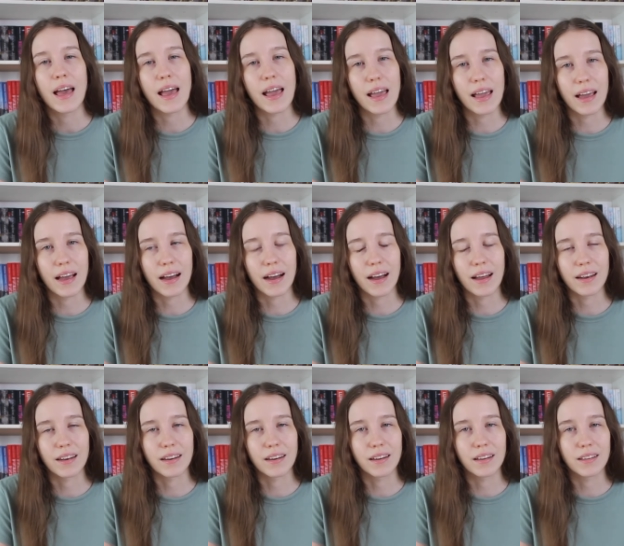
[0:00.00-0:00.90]

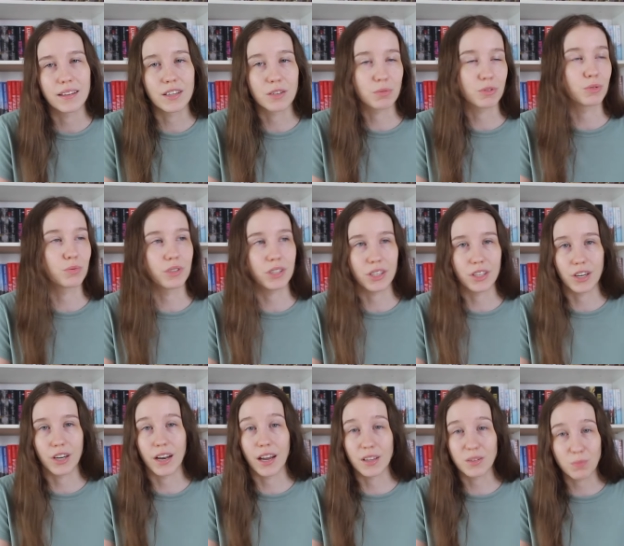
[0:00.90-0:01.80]
and this one's really
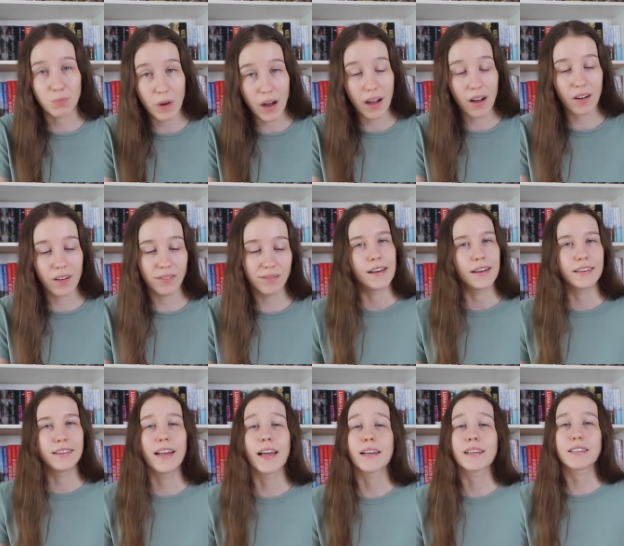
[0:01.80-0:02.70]
good as well.
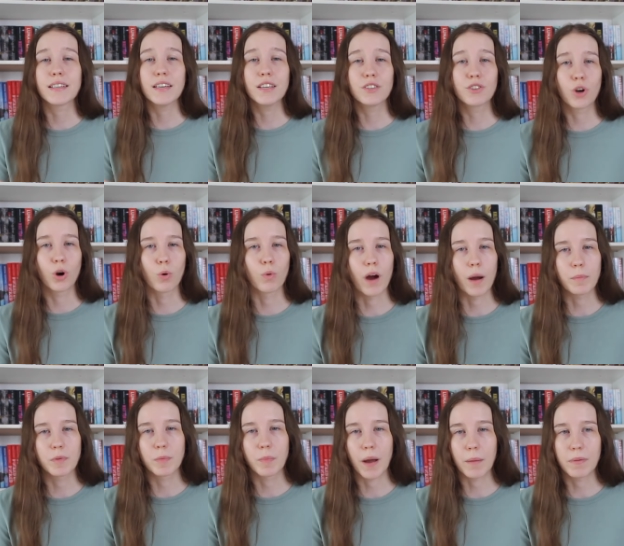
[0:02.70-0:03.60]
Next is
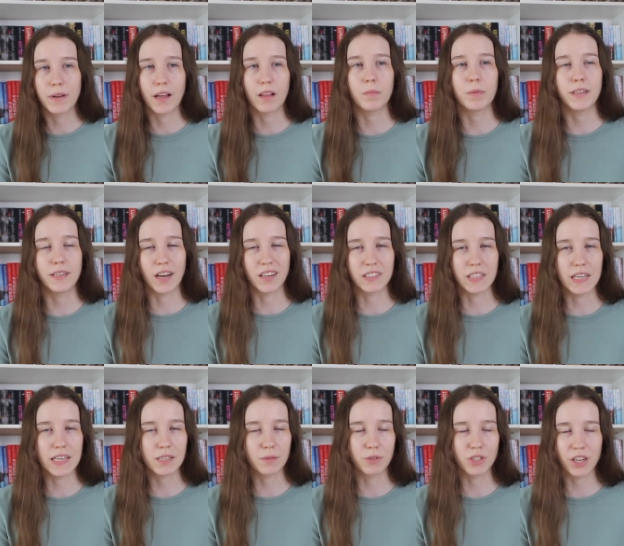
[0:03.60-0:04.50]
Corrupt by Penelope
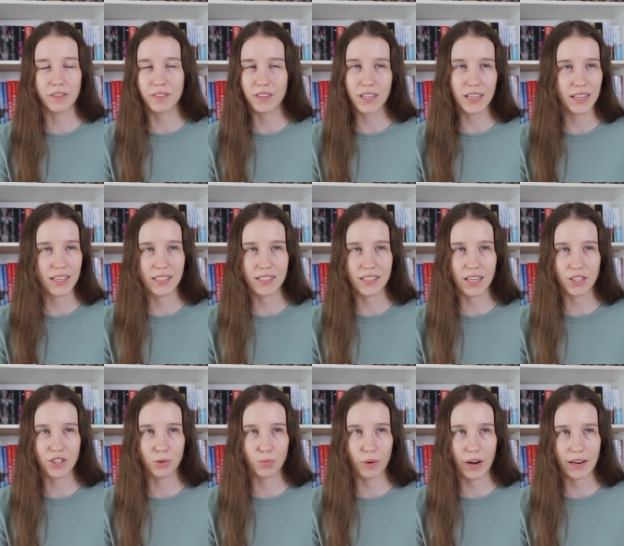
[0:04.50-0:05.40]
Douglas, which I feel like is
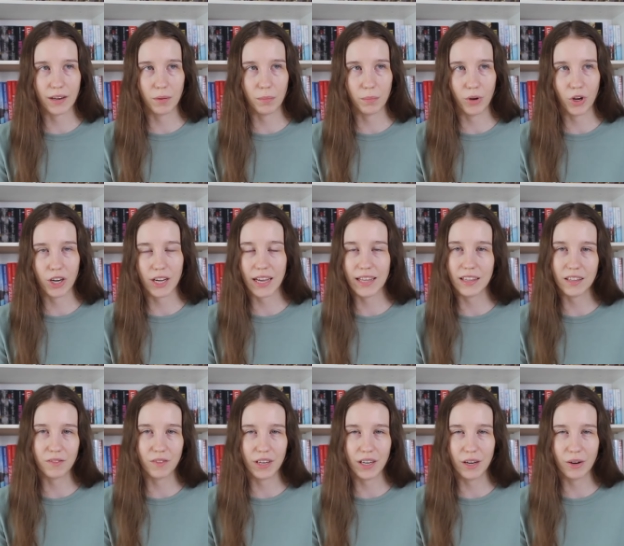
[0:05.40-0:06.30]
such a random book in
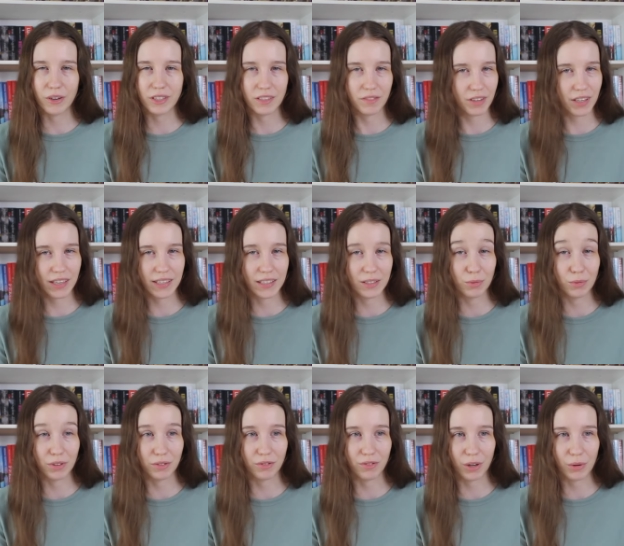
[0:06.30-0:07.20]
this video because I feel like it doesn't
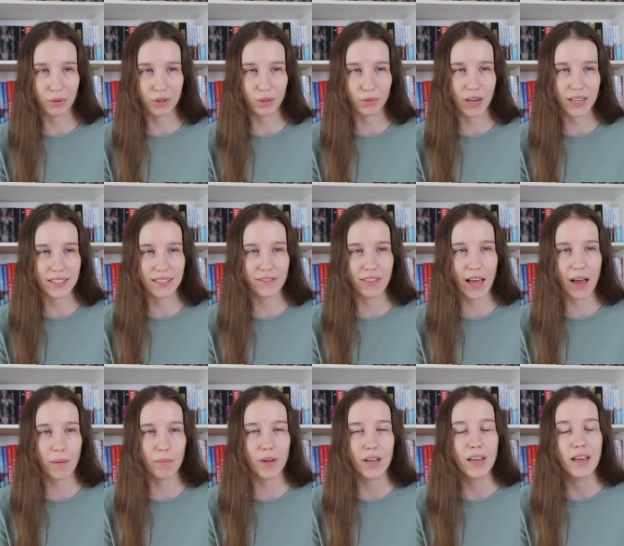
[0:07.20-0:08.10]
really fit with the rest of
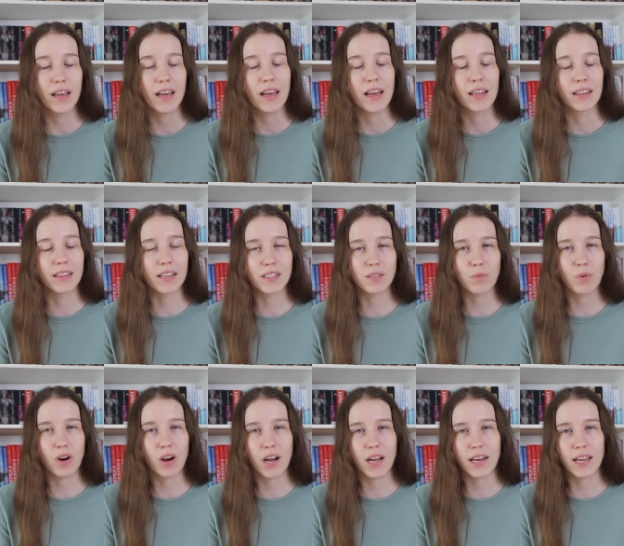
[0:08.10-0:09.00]
them. This
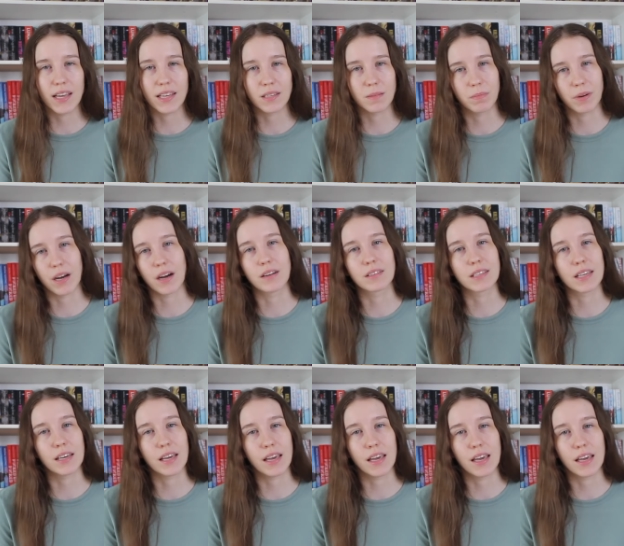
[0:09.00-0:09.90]
one is about
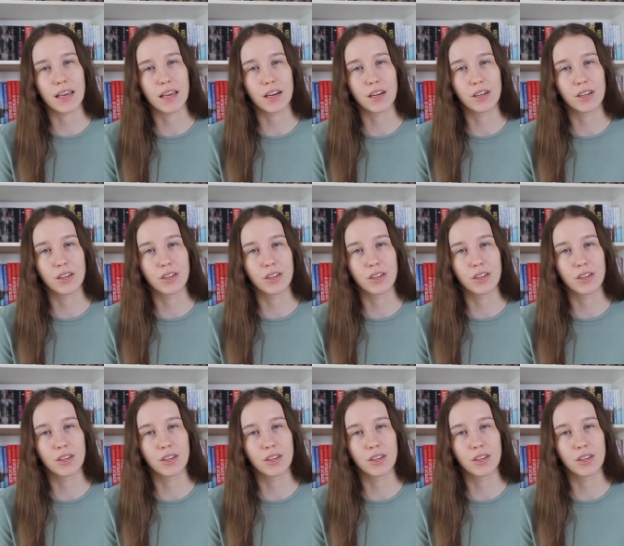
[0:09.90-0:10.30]
a